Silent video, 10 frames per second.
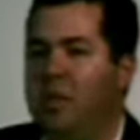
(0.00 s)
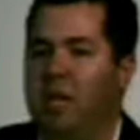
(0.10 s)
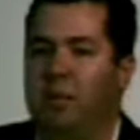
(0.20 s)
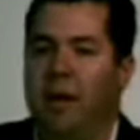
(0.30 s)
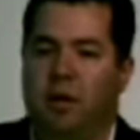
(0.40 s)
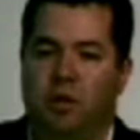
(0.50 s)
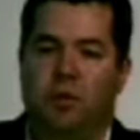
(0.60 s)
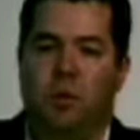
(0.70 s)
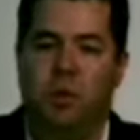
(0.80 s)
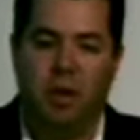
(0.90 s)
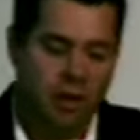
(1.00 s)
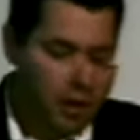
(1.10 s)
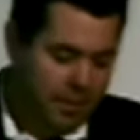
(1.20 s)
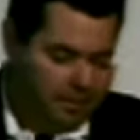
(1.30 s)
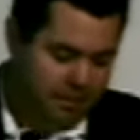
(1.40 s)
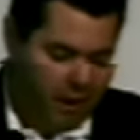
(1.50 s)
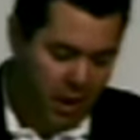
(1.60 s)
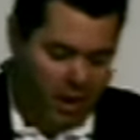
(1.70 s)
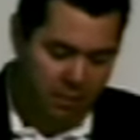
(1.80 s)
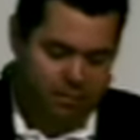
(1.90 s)
Media Matters for America.
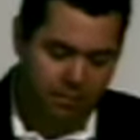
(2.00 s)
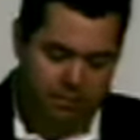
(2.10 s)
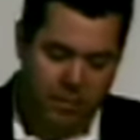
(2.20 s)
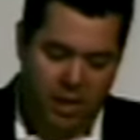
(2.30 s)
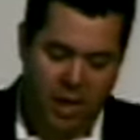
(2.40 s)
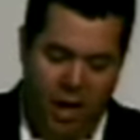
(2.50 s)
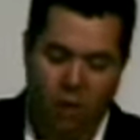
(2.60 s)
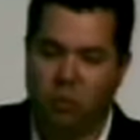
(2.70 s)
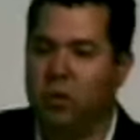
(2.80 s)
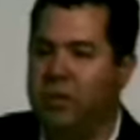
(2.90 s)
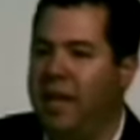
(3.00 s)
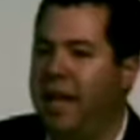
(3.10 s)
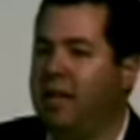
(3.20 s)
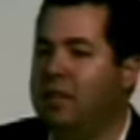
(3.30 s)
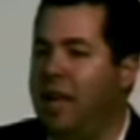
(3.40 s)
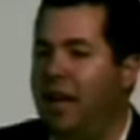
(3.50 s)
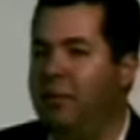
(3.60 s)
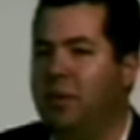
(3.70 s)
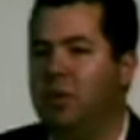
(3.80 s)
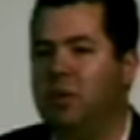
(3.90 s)
Um, our more than 80 staff
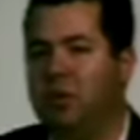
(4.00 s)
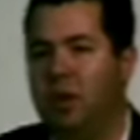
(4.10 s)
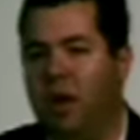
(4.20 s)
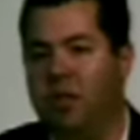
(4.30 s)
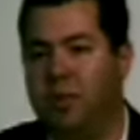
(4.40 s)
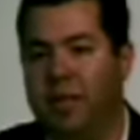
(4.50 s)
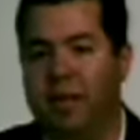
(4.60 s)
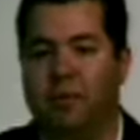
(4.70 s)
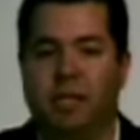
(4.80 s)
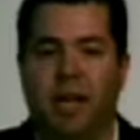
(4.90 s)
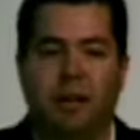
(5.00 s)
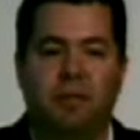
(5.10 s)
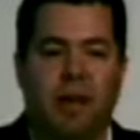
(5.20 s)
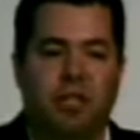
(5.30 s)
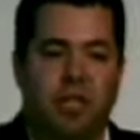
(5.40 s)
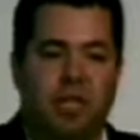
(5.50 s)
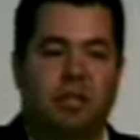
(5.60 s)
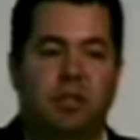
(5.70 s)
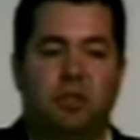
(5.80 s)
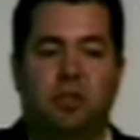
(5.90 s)
members uh, spend every day fact checking
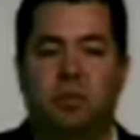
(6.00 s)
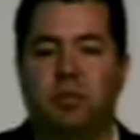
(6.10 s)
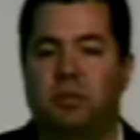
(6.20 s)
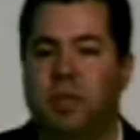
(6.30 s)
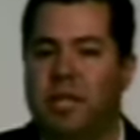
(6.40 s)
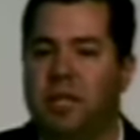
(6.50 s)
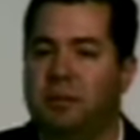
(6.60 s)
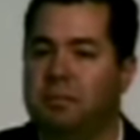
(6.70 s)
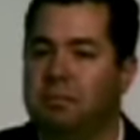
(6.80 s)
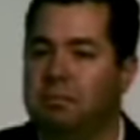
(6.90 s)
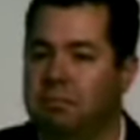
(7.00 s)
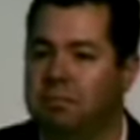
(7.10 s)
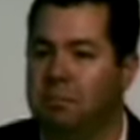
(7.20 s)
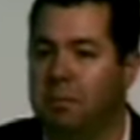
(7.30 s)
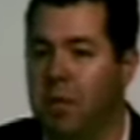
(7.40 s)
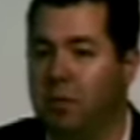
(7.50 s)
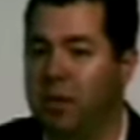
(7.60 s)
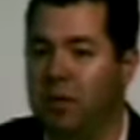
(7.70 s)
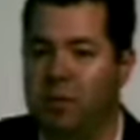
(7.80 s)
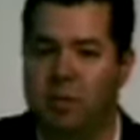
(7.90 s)
the conservative media. They're
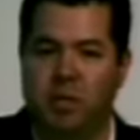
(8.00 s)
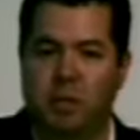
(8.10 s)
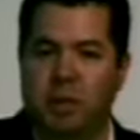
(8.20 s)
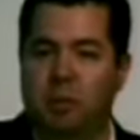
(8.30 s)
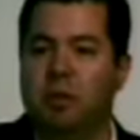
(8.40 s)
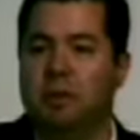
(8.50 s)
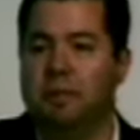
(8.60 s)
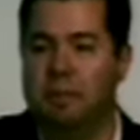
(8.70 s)
fairly busy people.